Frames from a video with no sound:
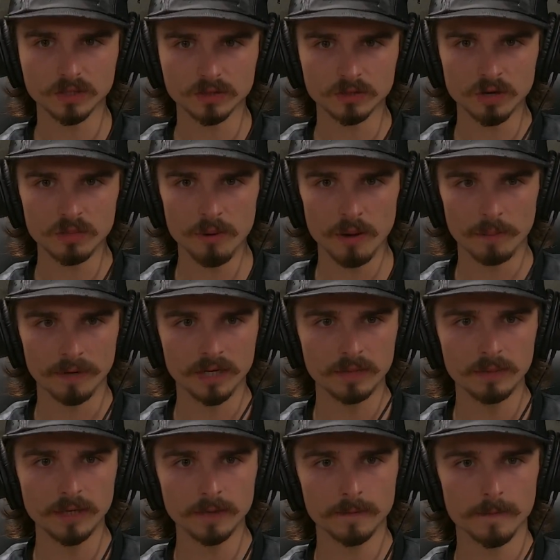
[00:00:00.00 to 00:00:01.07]
Oh no,
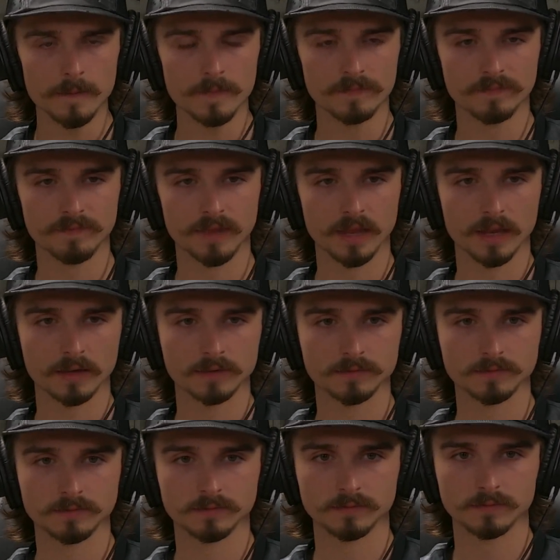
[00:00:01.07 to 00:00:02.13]
Mini-Me was the Austin
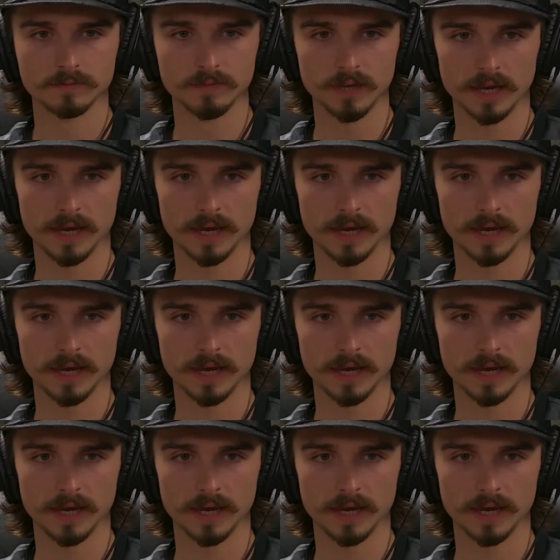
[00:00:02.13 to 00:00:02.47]
Powers guy.